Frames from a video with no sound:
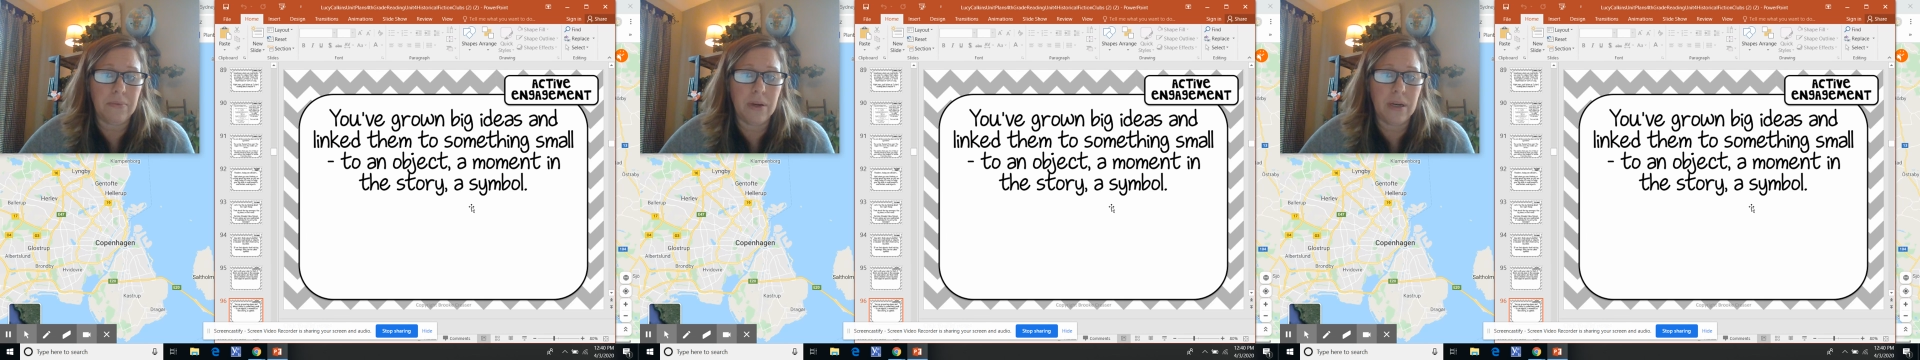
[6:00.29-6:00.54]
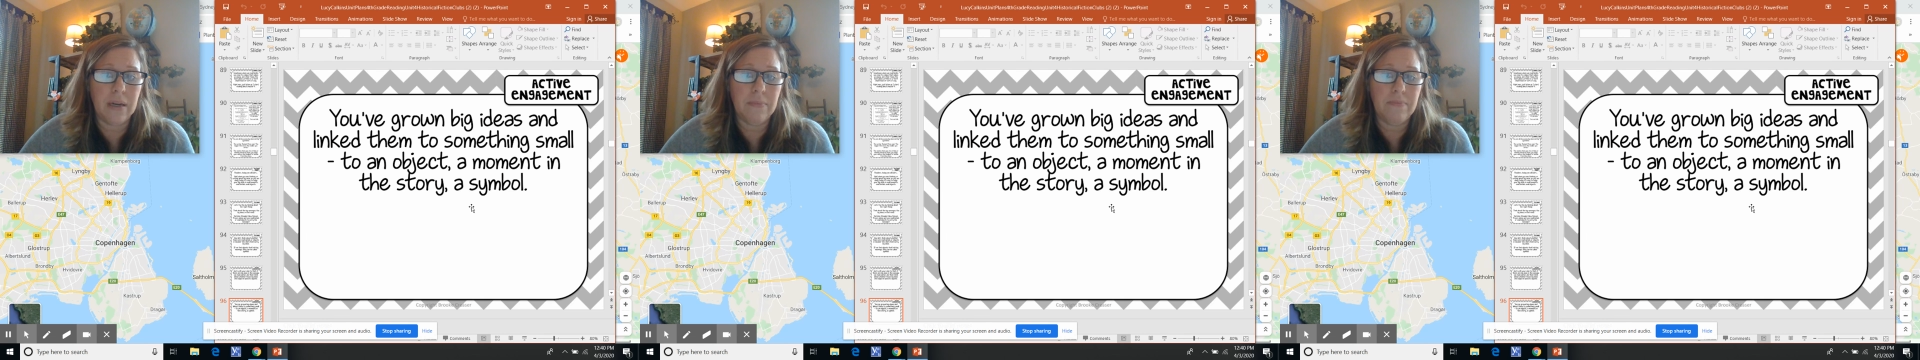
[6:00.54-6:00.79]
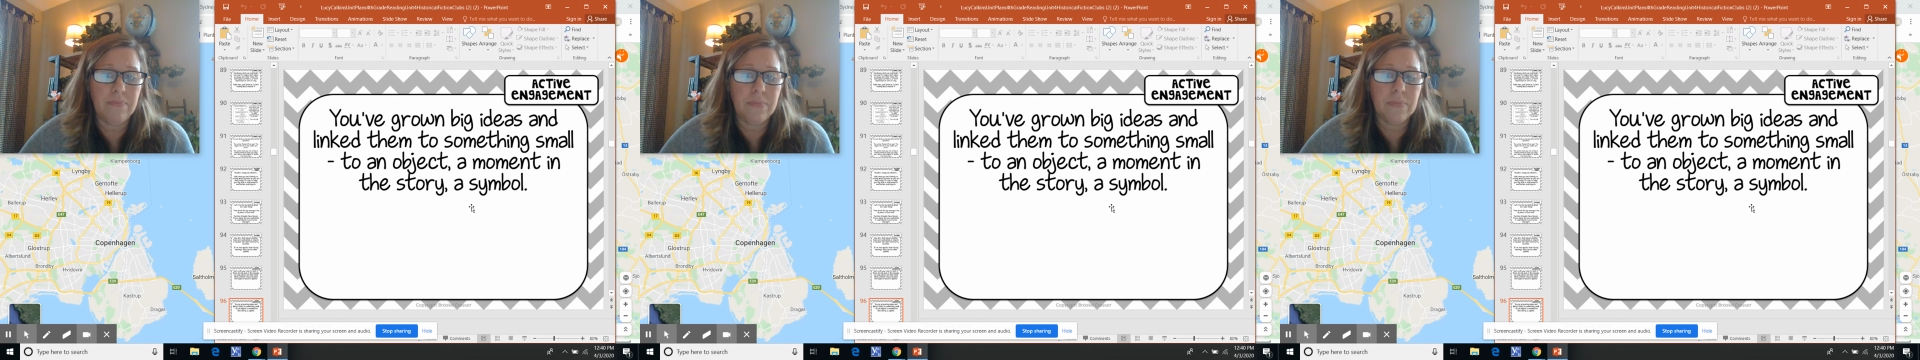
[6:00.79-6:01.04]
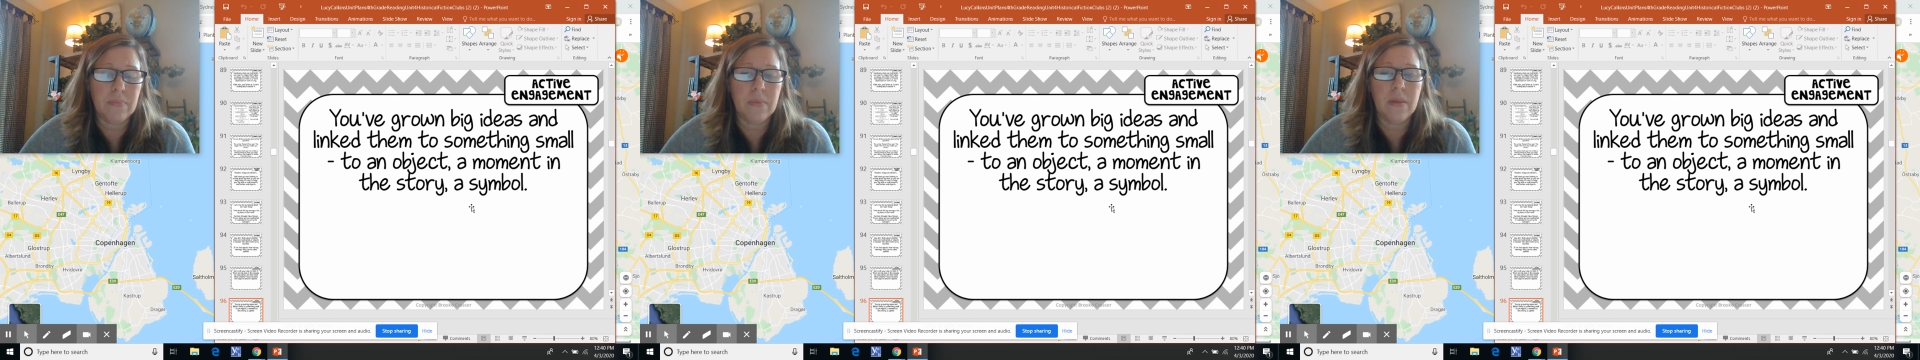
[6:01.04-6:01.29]
read,
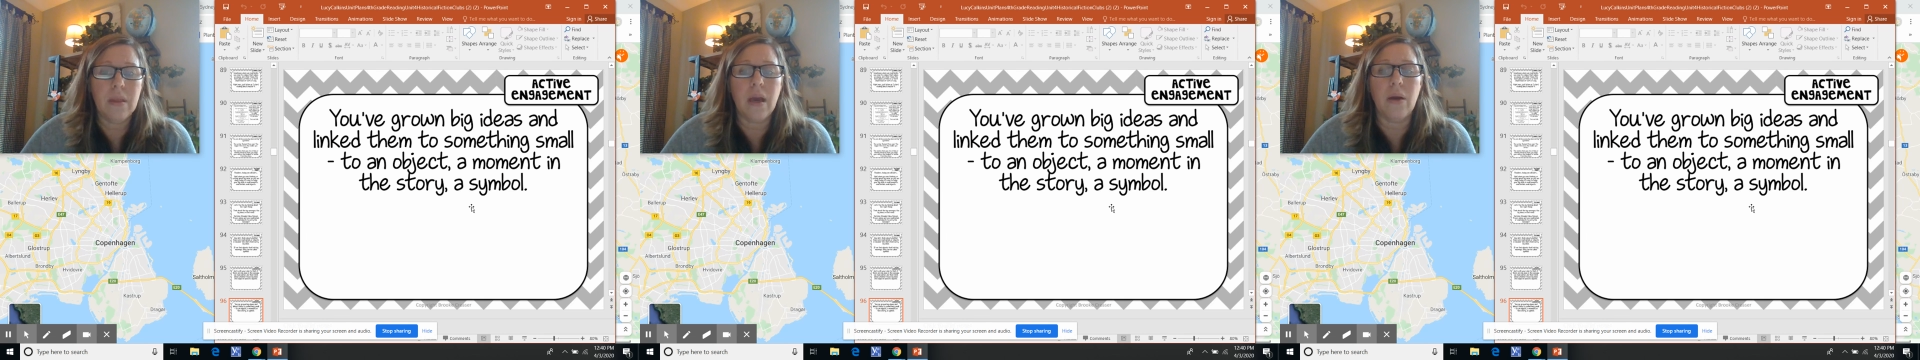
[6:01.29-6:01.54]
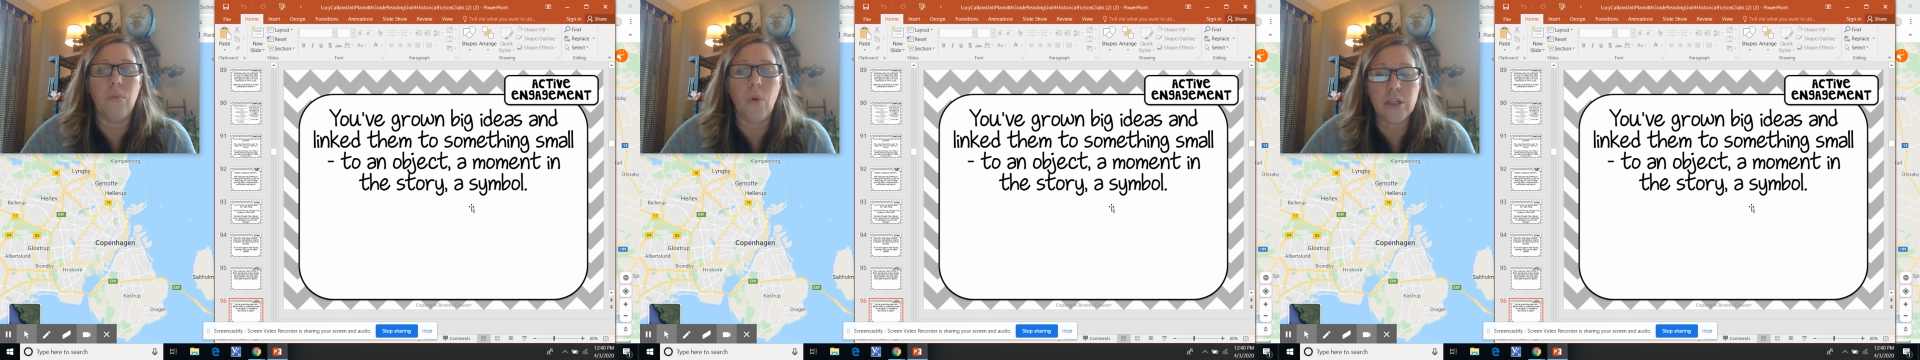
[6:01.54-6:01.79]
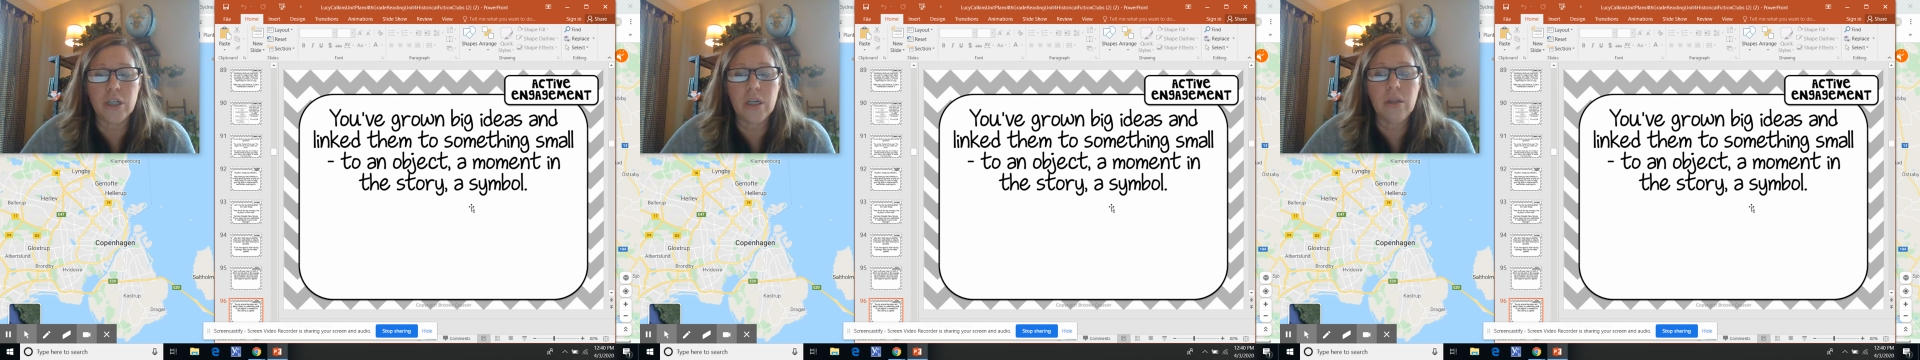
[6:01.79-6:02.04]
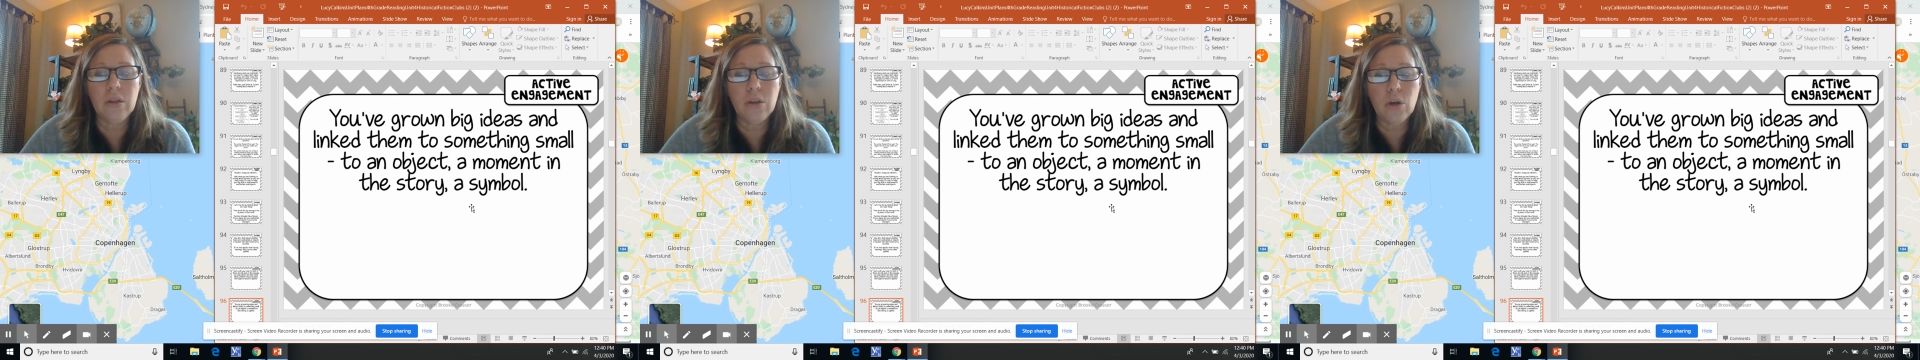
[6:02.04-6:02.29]
I want you to
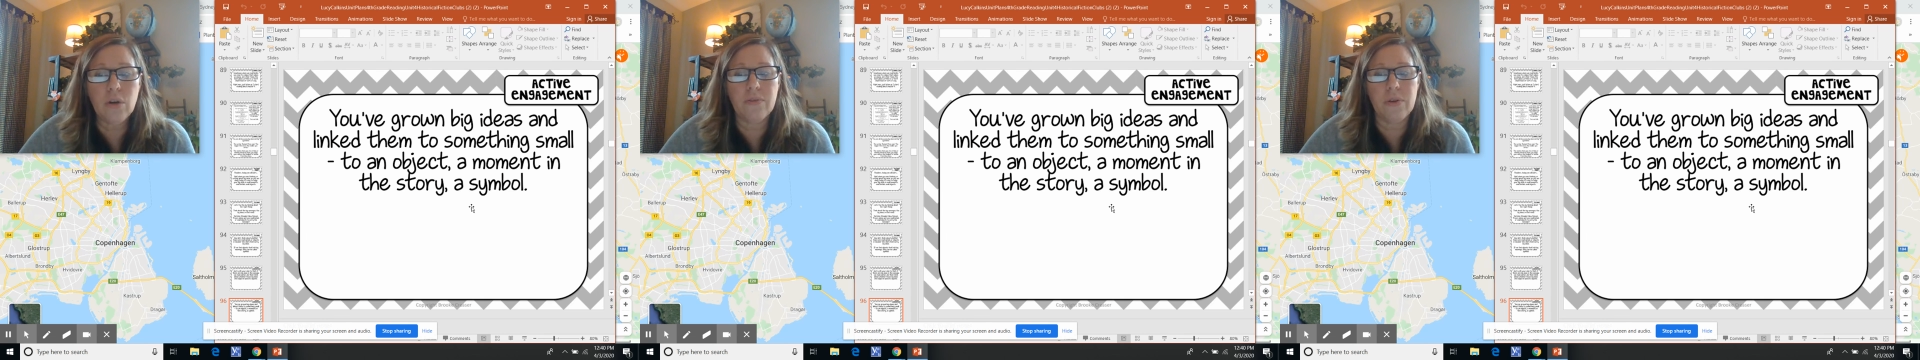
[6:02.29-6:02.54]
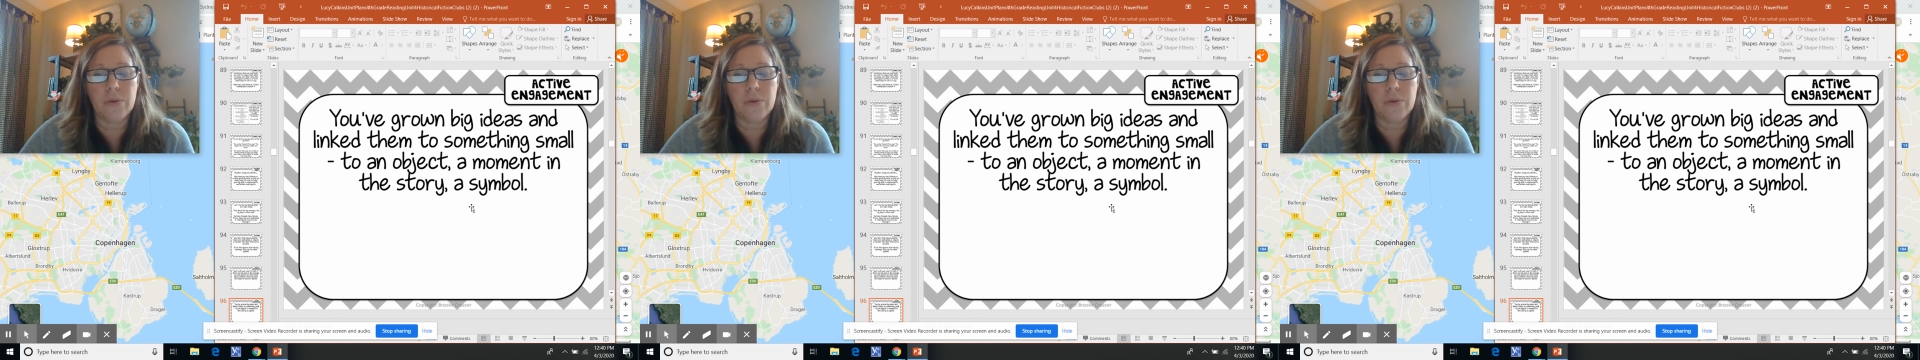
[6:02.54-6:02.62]
look for